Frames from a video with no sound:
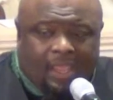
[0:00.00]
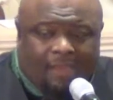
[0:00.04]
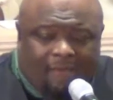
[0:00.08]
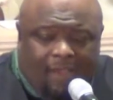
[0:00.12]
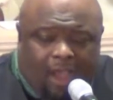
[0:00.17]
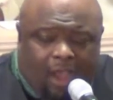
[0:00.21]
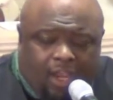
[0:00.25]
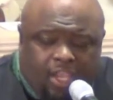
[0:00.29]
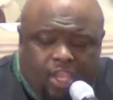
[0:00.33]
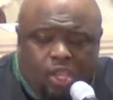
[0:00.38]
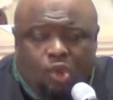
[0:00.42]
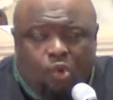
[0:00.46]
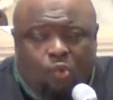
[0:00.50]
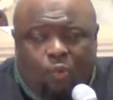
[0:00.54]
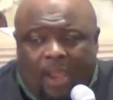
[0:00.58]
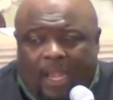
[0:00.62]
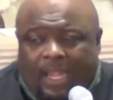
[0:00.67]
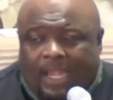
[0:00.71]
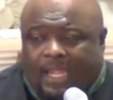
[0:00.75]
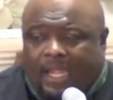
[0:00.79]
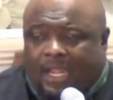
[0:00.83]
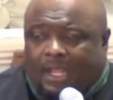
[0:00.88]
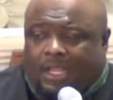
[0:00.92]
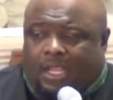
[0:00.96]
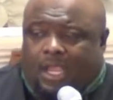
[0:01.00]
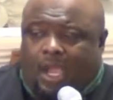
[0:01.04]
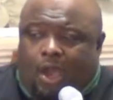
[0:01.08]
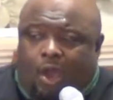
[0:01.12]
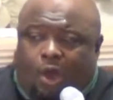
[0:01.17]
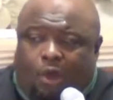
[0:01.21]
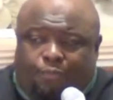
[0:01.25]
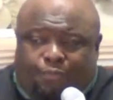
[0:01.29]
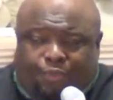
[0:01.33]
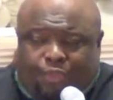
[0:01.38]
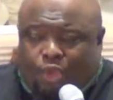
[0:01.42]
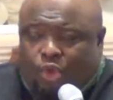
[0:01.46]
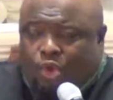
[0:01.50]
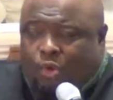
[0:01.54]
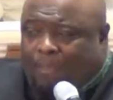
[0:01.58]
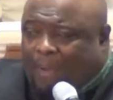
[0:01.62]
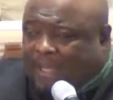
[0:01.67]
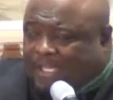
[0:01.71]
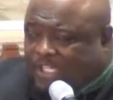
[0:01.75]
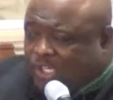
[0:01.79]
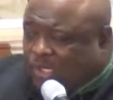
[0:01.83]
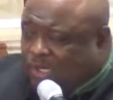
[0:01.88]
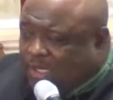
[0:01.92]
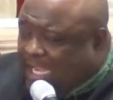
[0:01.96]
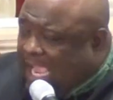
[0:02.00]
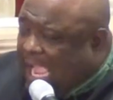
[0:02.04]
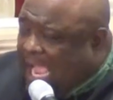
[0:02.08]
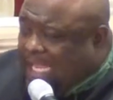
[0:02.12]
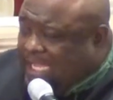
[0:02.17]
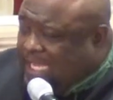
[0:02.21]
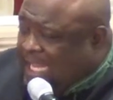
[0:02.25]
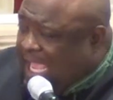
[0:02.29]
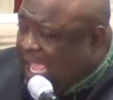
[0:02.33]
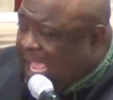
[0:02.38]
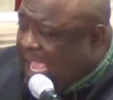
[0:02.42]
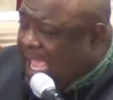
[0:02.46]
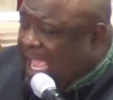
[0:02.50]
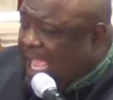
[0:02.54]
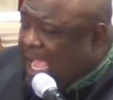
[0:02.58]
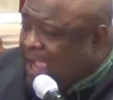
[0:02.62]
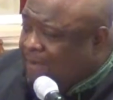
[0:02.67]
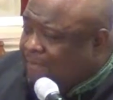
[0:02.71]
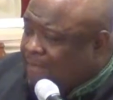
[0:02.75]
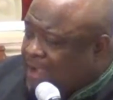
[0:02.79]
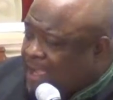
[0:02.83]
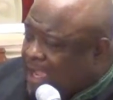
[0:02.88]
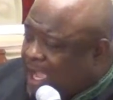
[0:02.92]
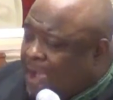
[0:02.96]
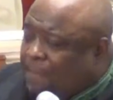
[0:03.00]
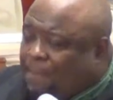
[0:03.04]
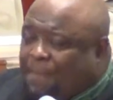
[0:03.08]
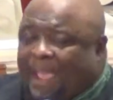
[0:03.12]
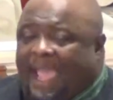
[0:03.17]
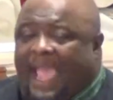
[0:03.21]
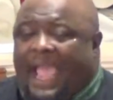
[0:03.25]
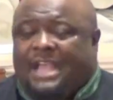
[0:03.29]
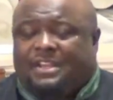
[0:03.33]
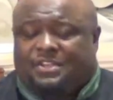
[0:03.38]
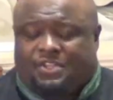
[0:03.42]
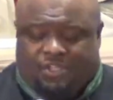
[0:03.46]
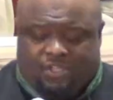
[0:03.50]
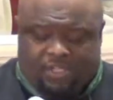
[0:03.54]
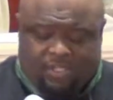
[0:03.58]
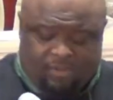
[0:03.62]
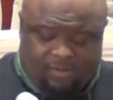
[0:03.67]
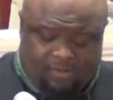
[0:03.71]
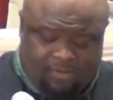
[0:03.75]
Are you willing to go through? But you got to have a passion.